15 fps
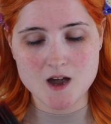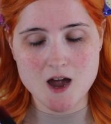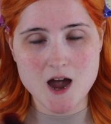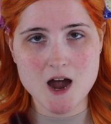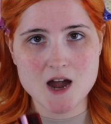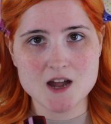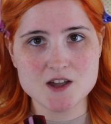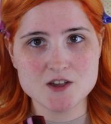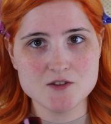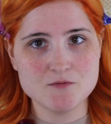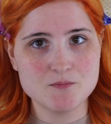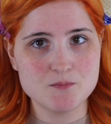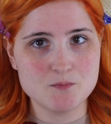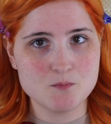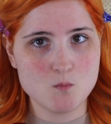I
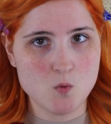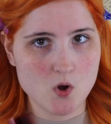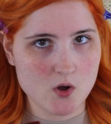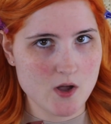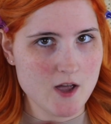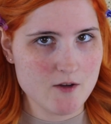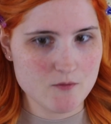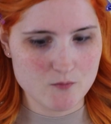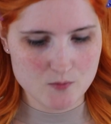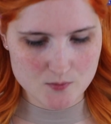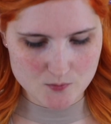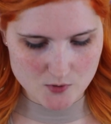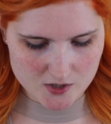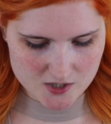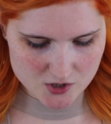have been
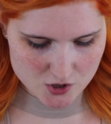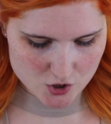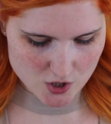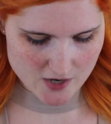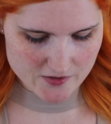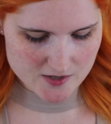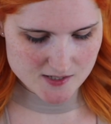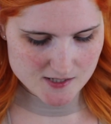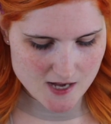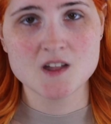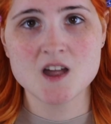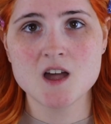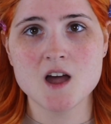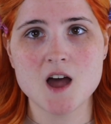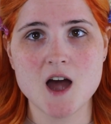wanting to try this.
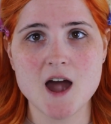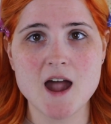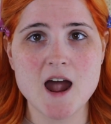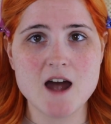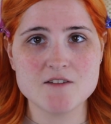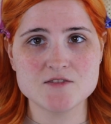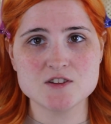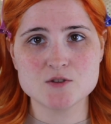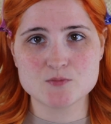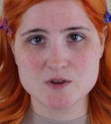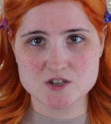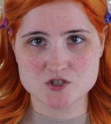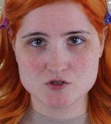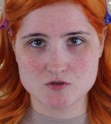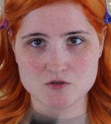I have the
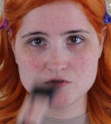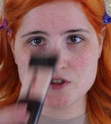original,